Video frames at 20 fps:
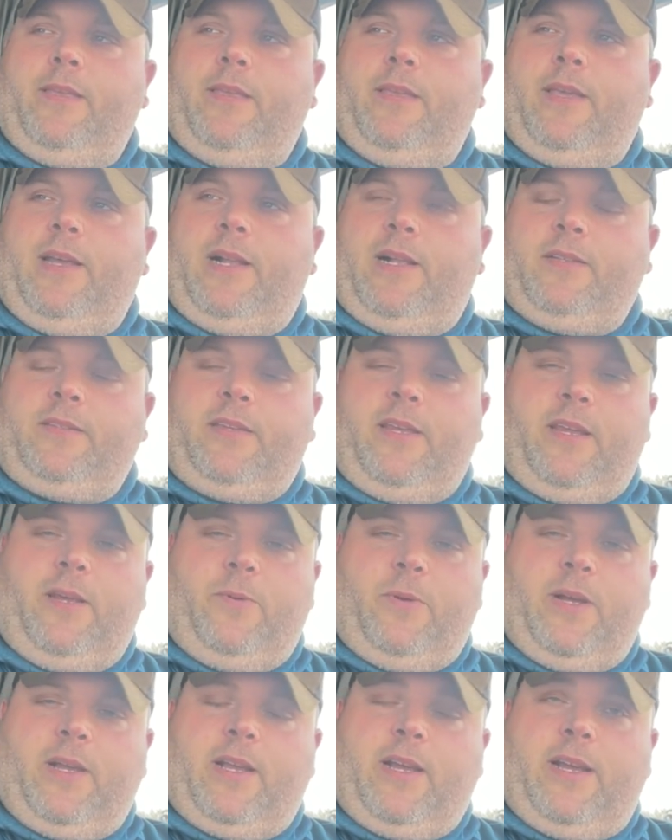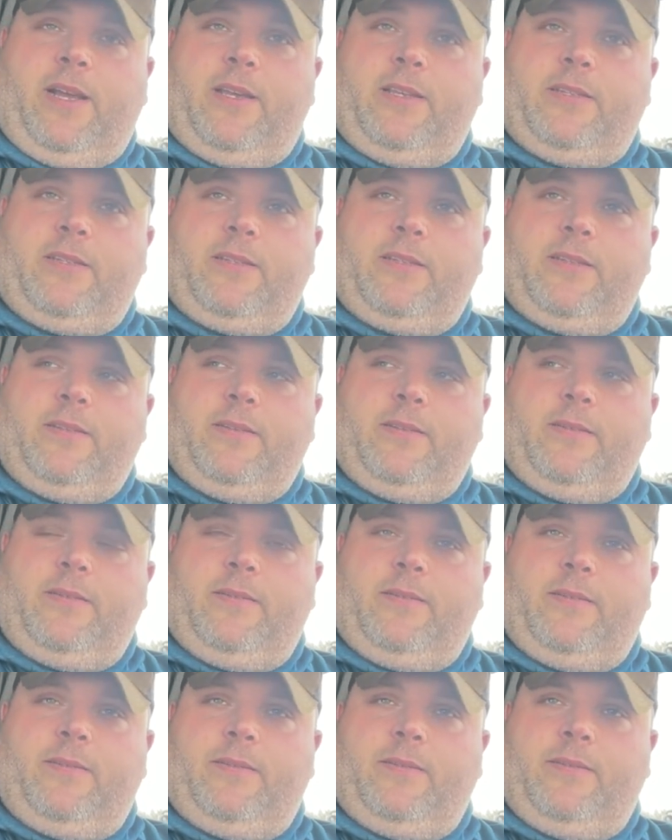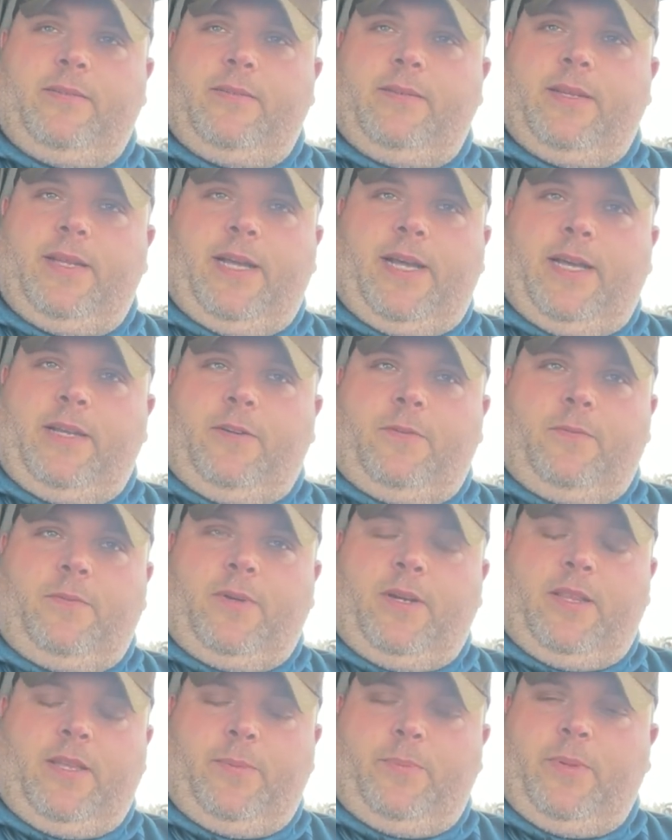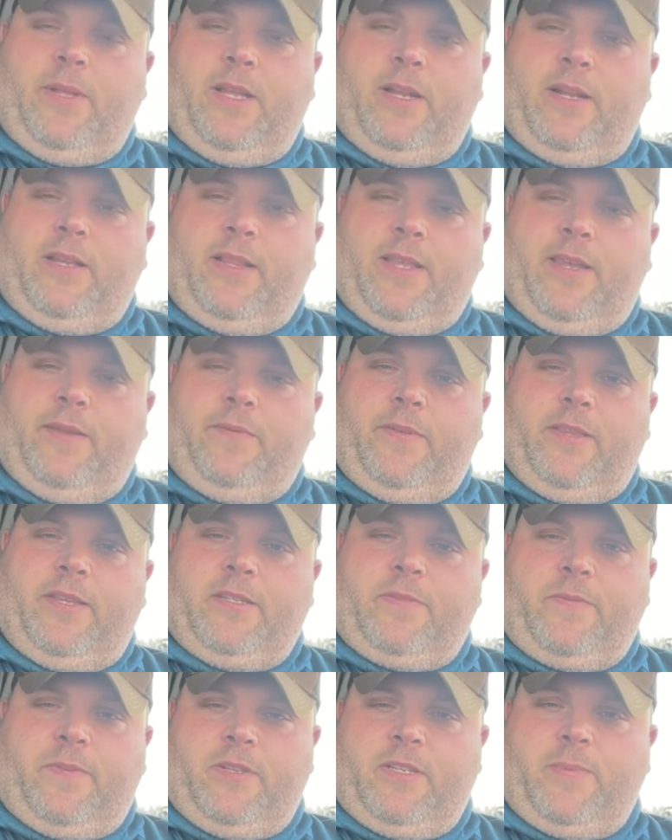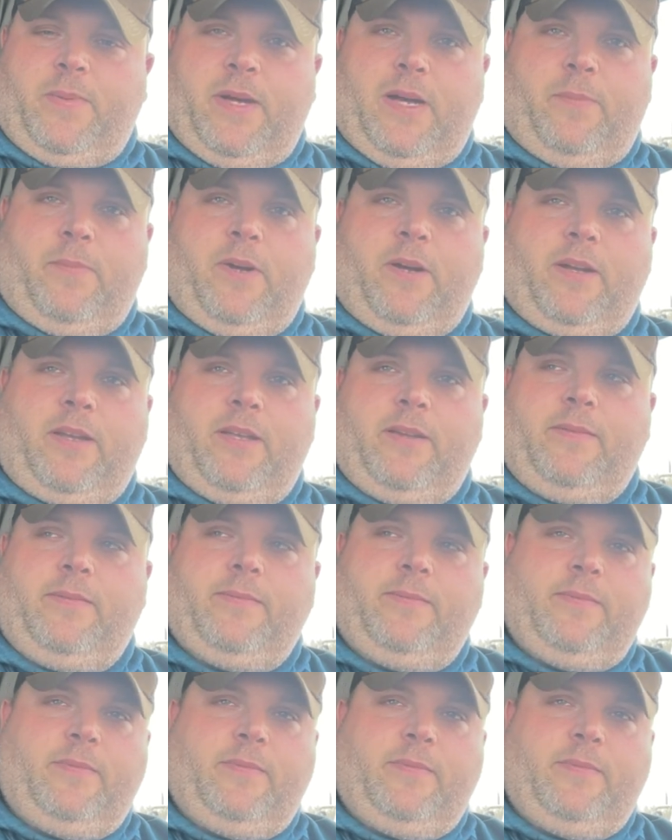And I'll tell you what, guys, I don't really plan on leaving this for the spot market.